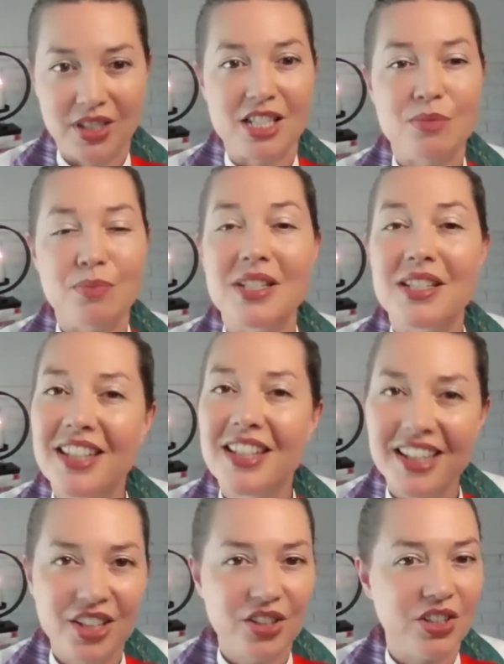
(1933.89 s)
it's
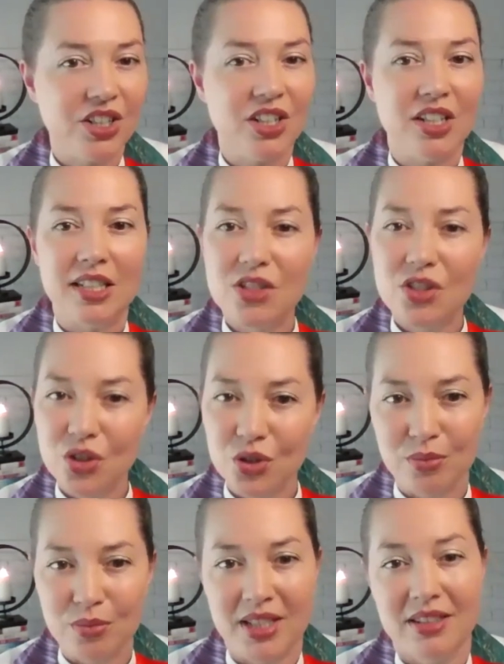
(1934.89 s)
particular, it's
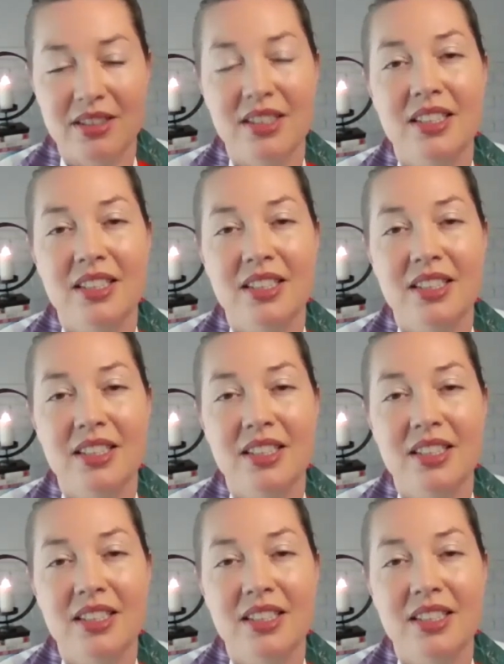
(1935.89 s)
human.